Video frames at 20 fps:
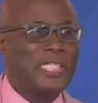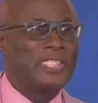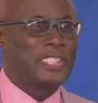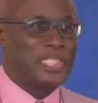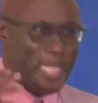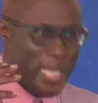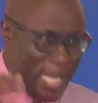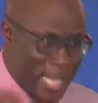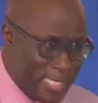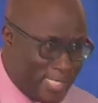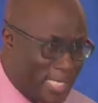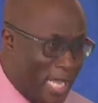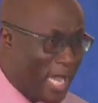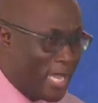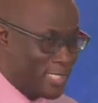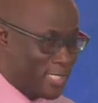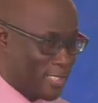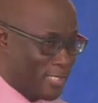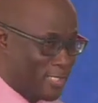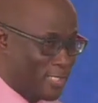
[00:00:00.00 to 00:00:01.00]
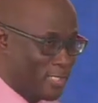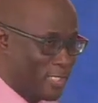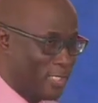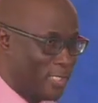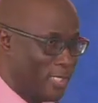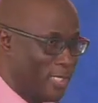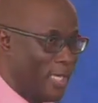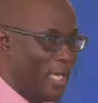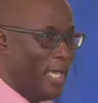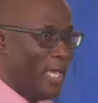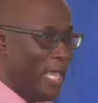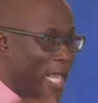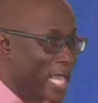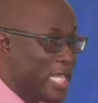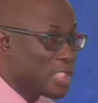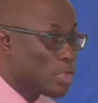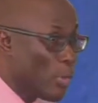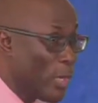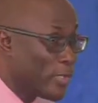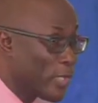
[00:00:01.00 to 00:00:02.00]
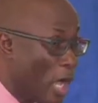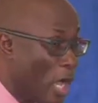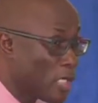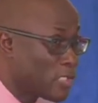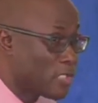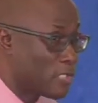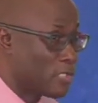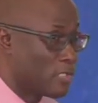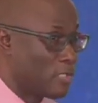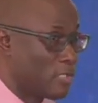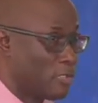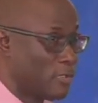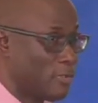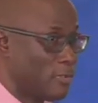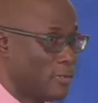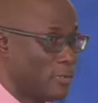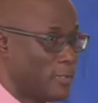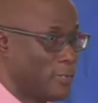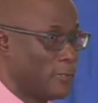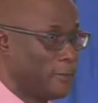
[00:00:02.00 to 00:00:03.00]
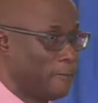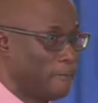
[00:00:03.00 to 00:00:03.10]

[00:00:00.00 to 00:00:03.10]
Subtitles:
that Jesus is with us.